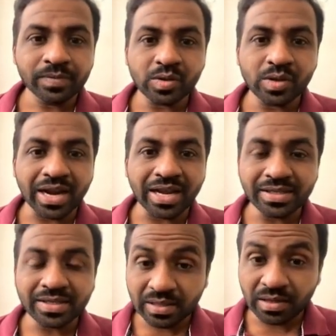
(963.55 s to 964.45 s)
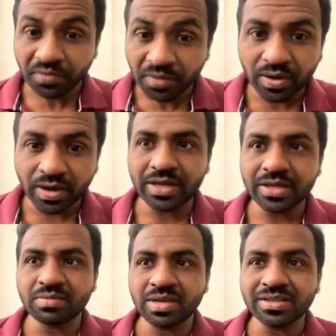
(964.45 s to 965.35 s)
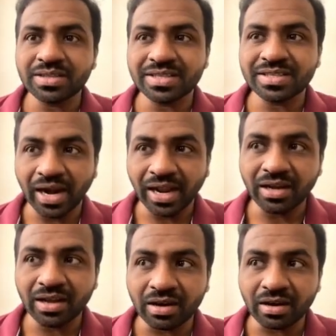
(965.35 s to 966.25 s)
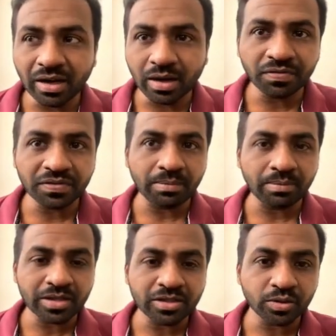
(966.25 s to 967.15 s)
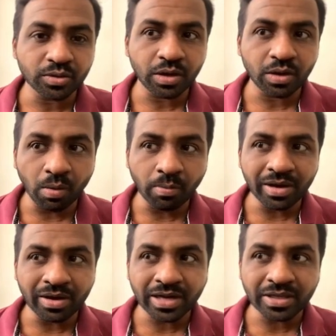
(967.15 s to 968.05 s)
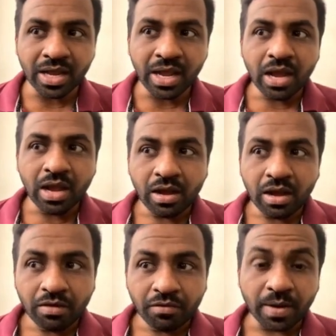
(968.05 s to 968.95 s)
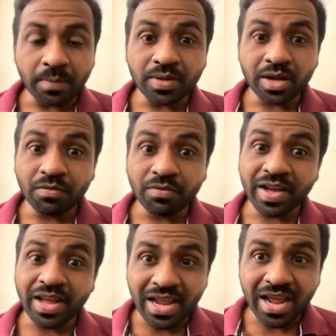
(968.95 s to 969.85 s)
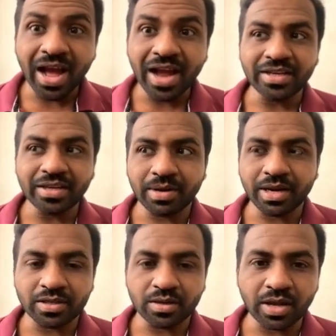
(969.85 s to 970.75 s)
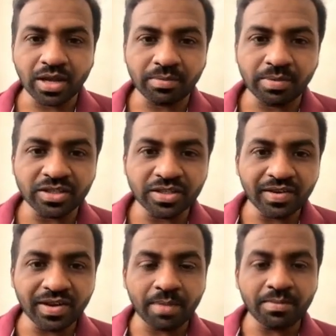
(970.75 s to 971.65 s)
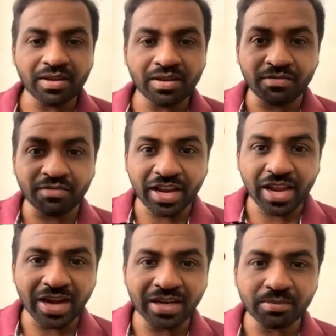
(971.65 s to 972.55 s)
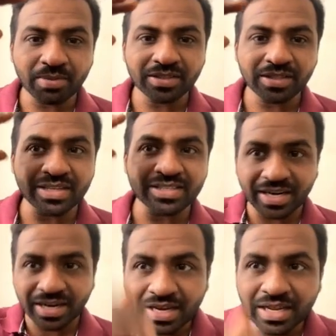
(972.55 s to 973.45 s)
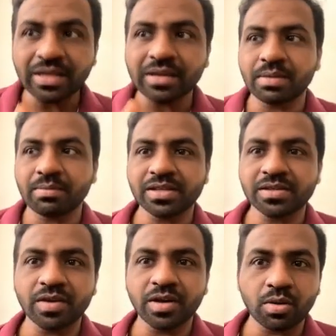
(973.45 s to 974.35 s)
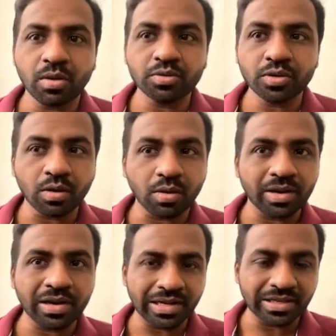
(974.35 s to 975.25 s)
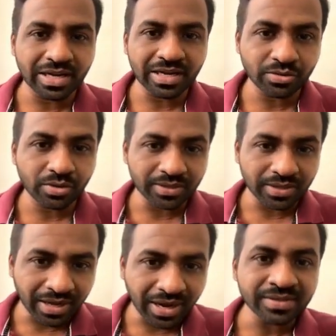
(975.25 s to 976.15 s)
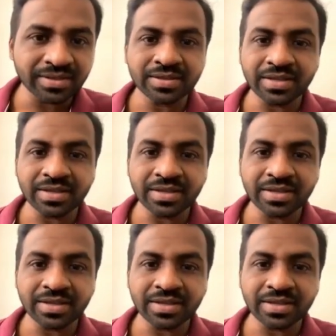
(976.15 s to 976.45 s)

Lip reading: So crisis in the fever means the sudden return of temperature to the normal range from a very high temperature. Okay, the patients will be having a very high temperature and suddenly the temperature will drop to the normal range. That is known as the crisis.